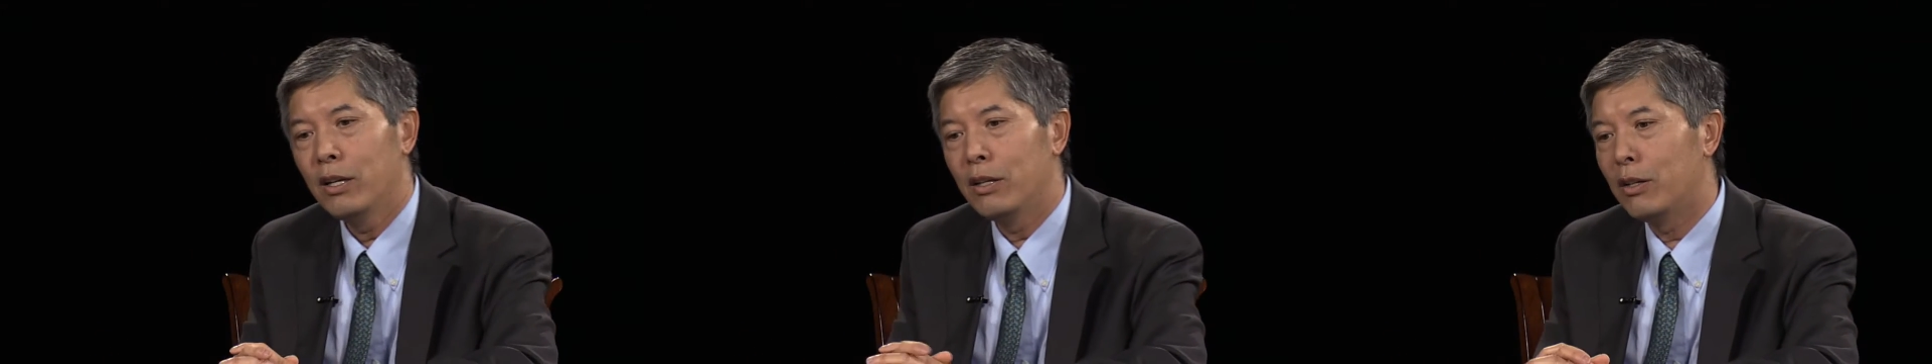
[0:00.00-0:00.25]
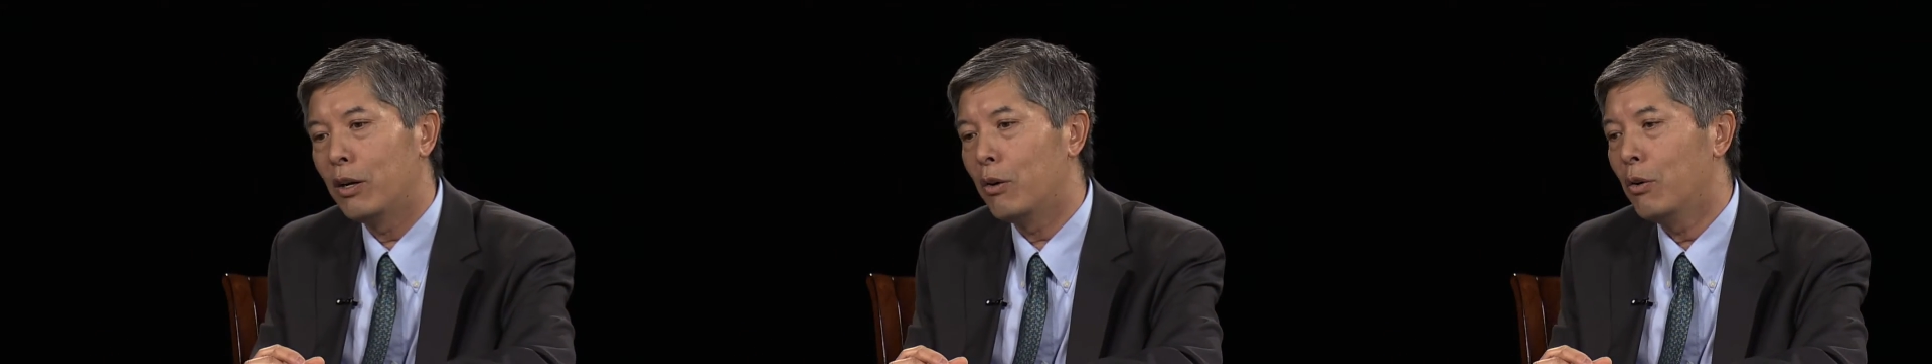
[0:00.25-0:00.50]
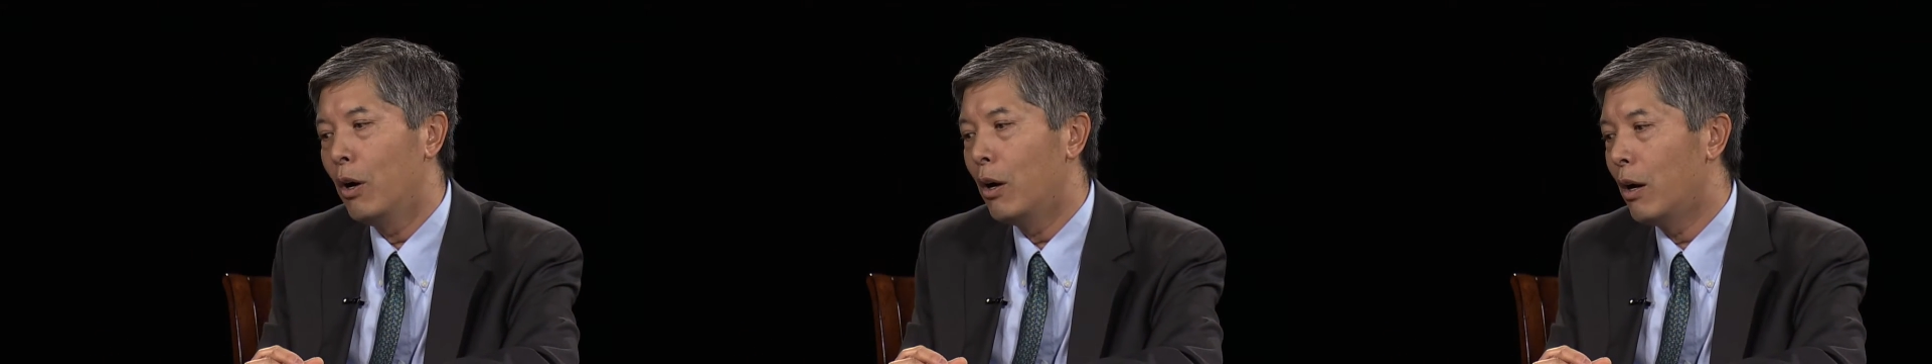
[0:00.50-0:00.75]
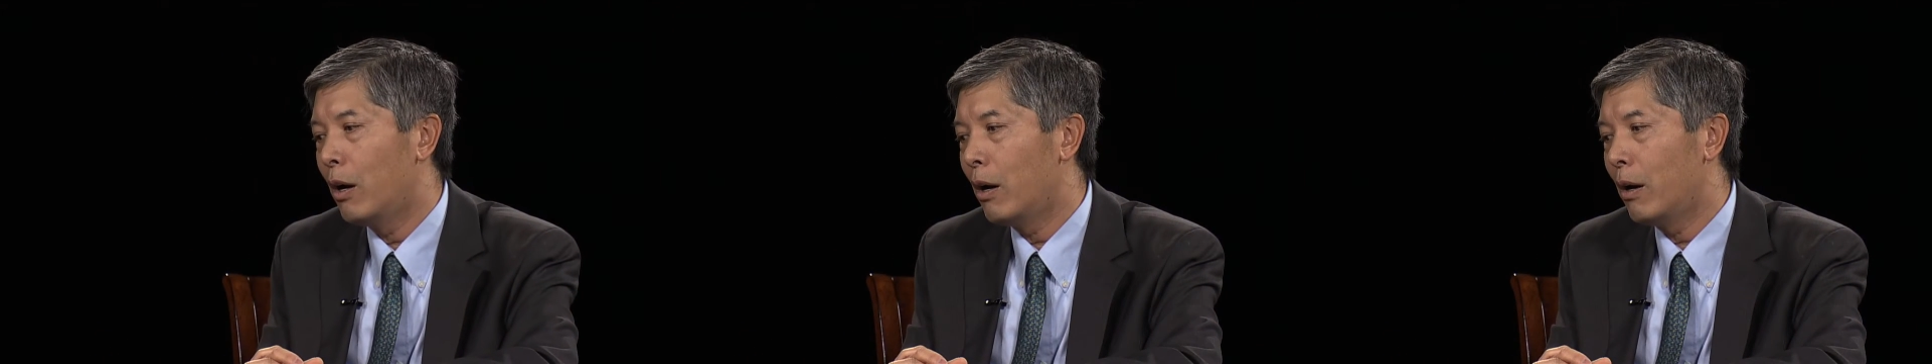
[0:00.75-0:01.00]
You know,
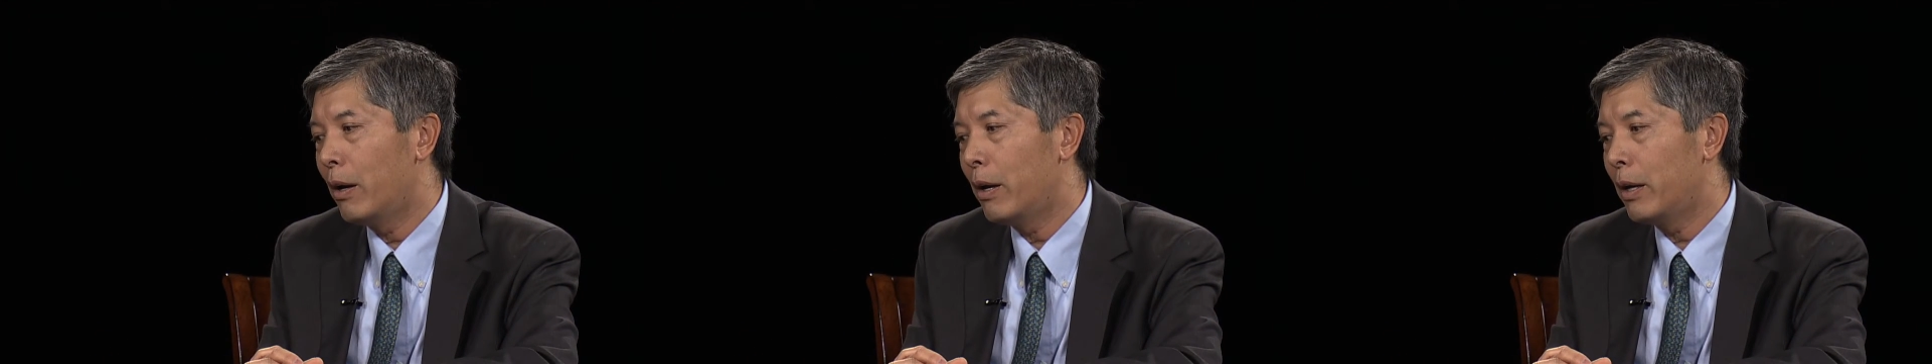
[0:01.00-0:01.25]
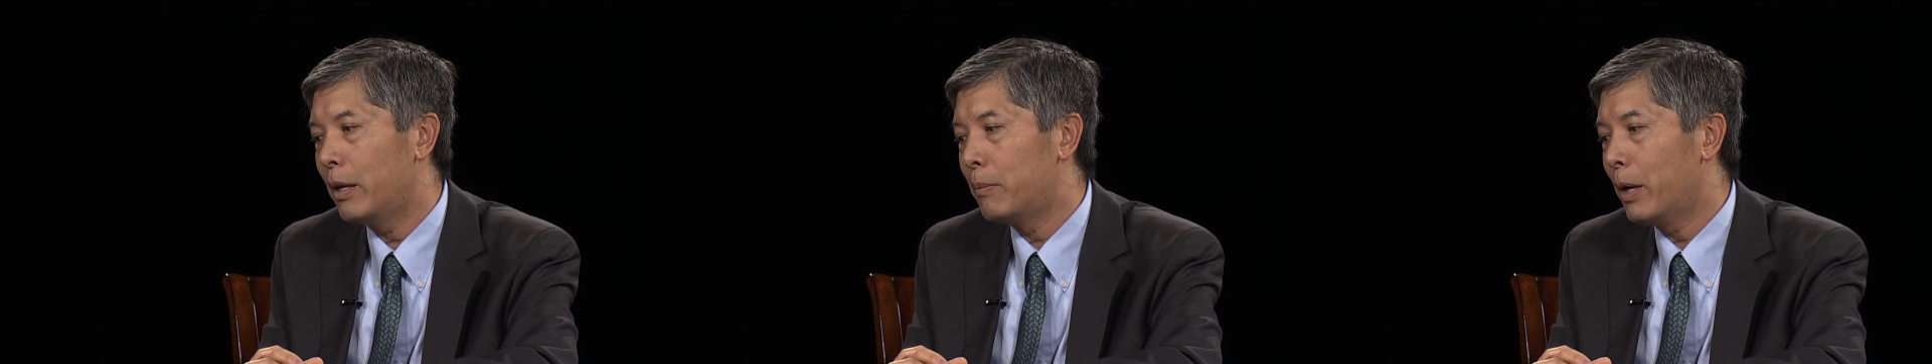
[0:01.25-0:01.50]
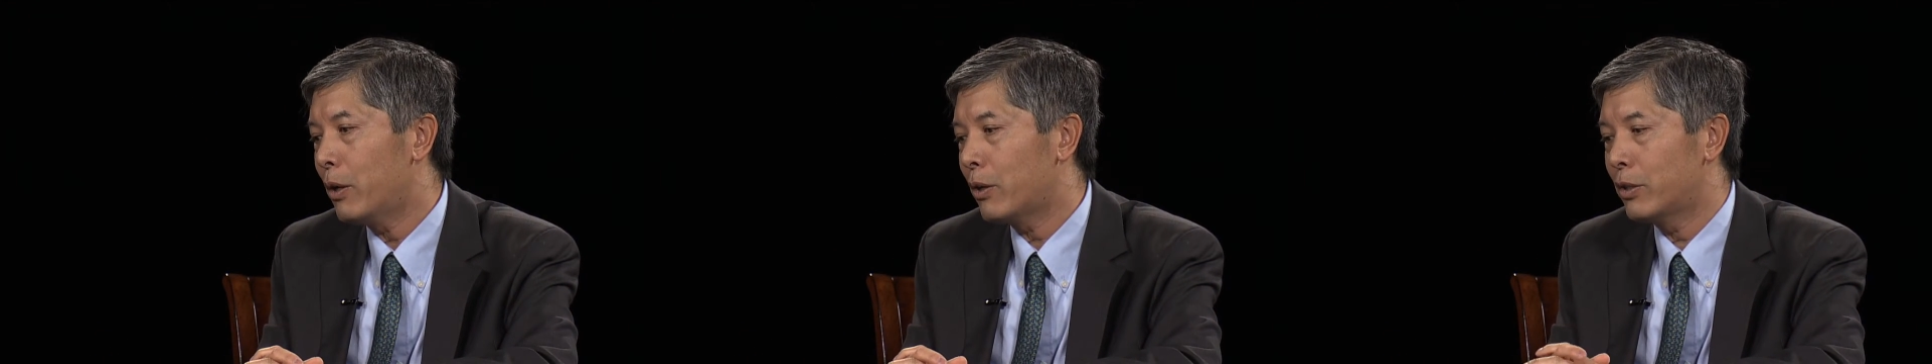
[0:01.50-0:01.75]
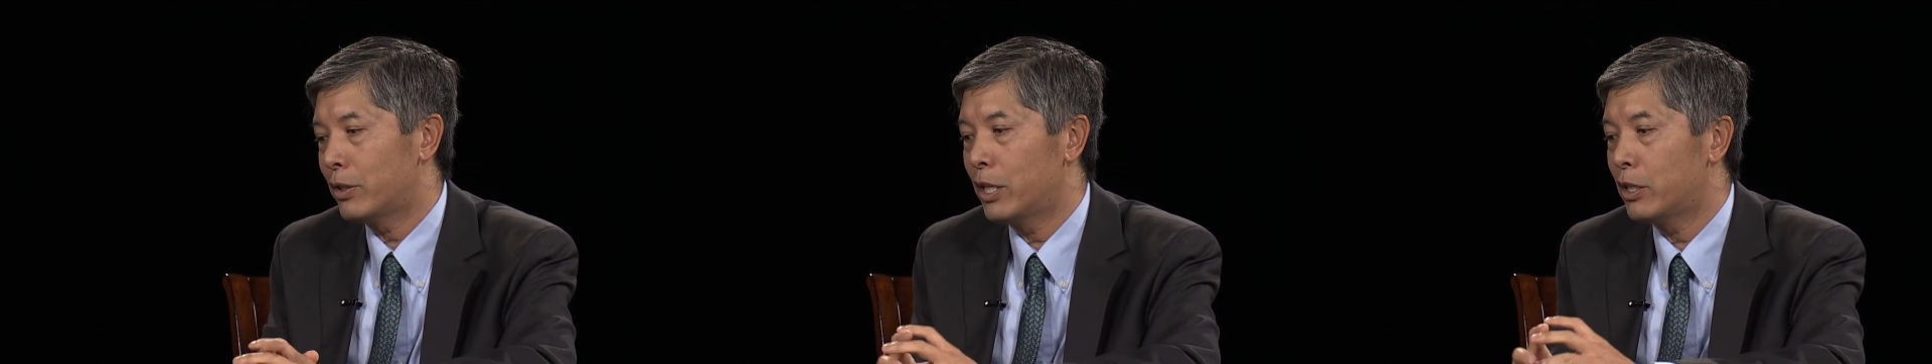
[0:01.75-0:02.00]
uh, in my
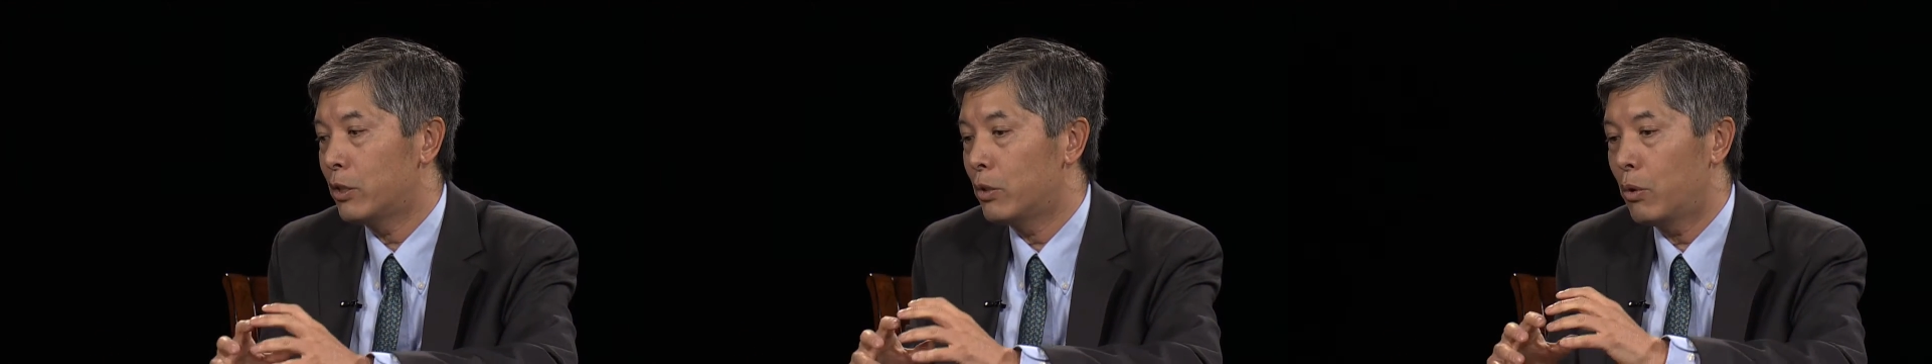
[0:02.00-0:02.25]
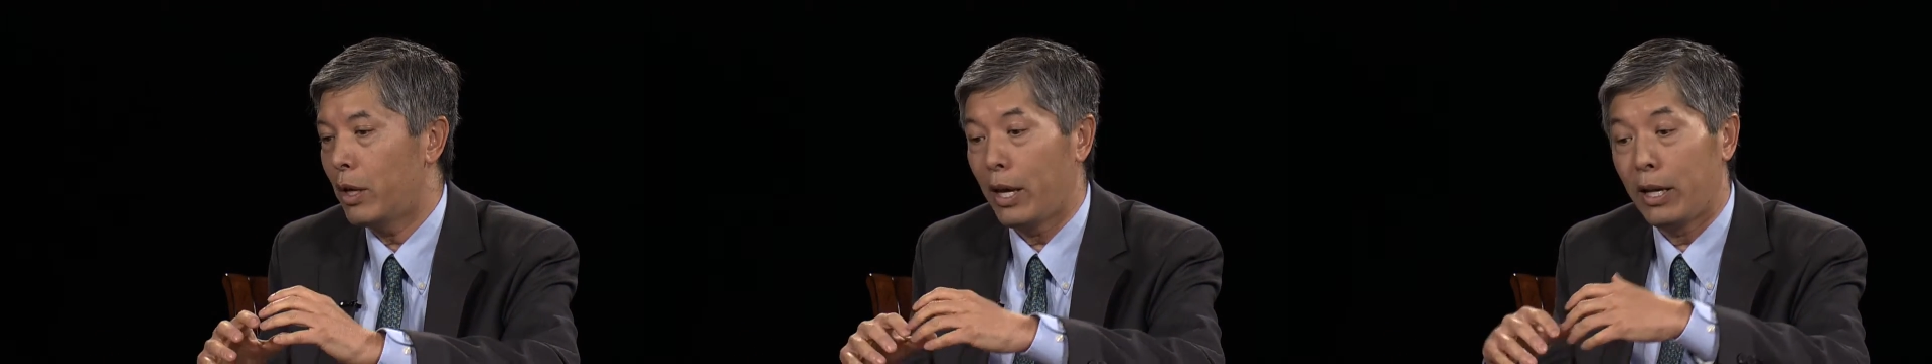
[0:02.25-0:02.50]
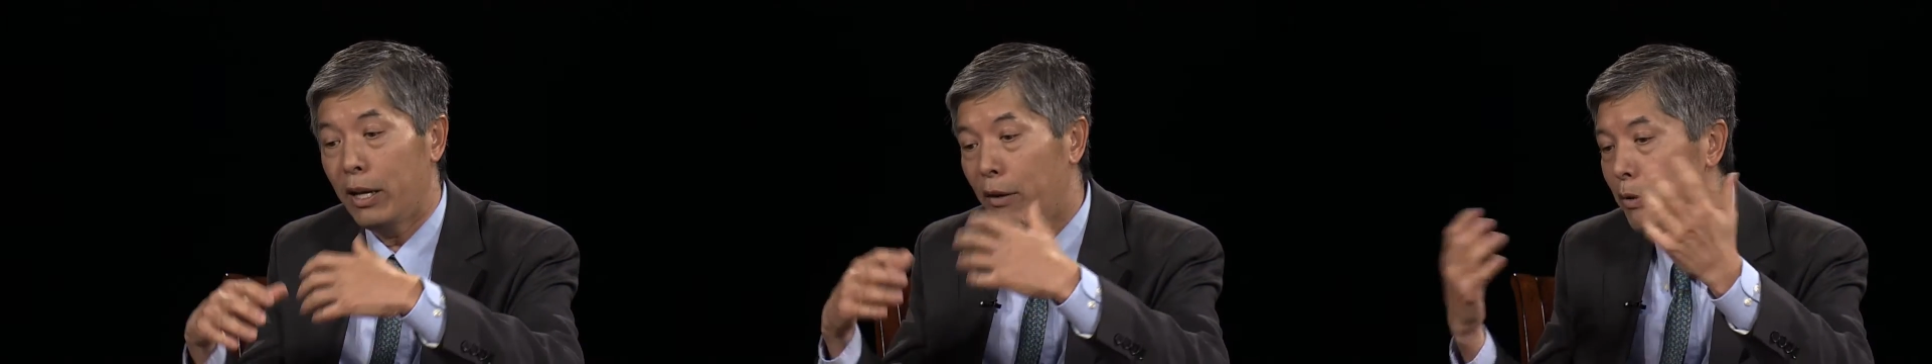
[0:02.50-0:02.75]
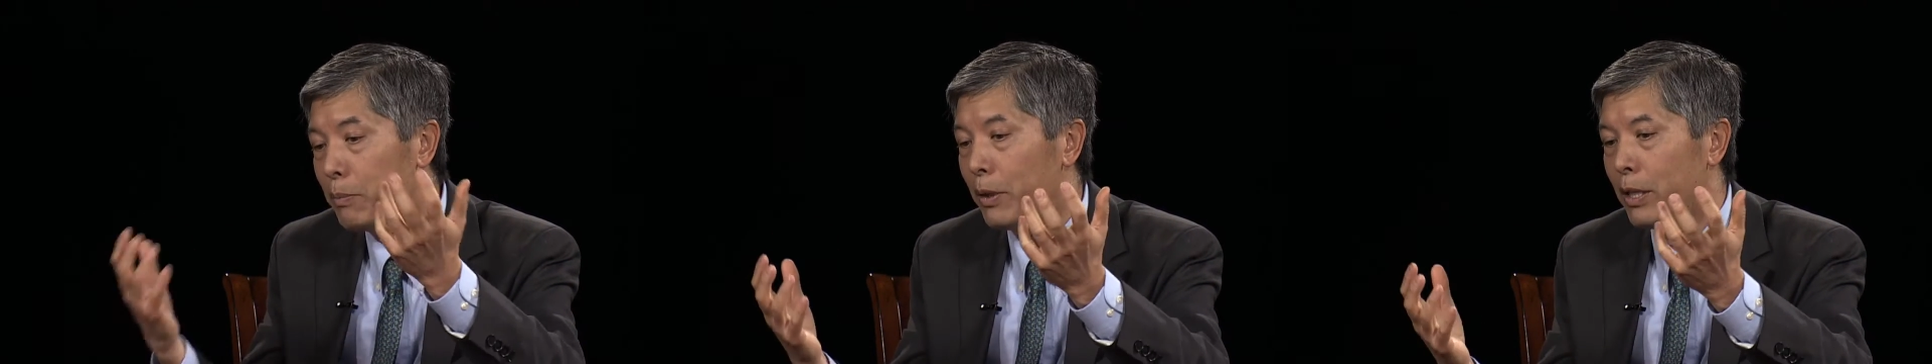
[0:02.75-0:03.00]
organization and
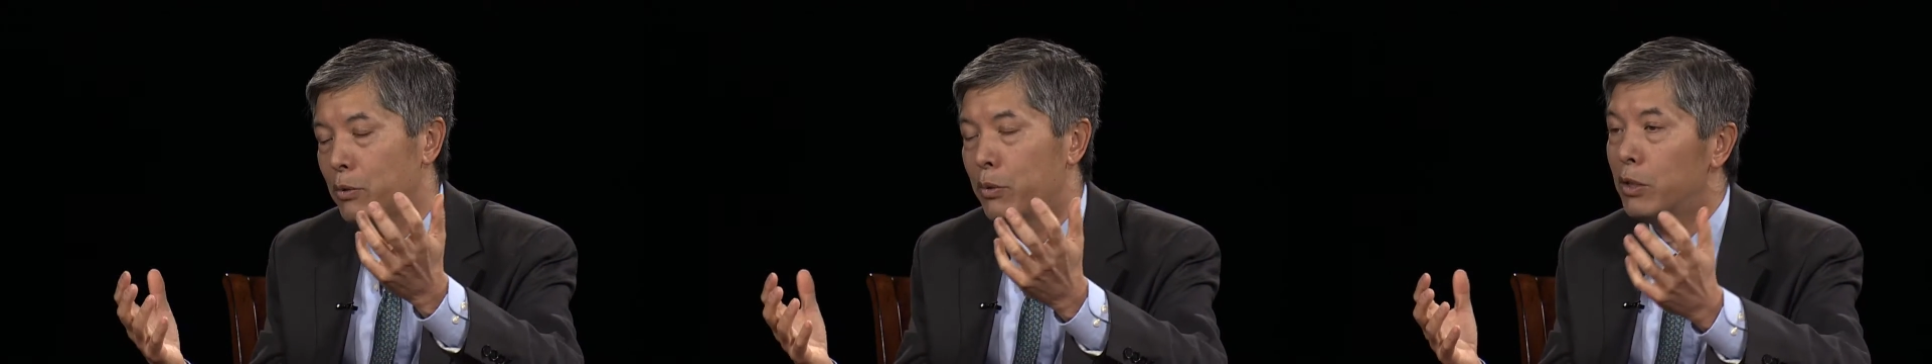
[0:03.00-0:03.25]
every place,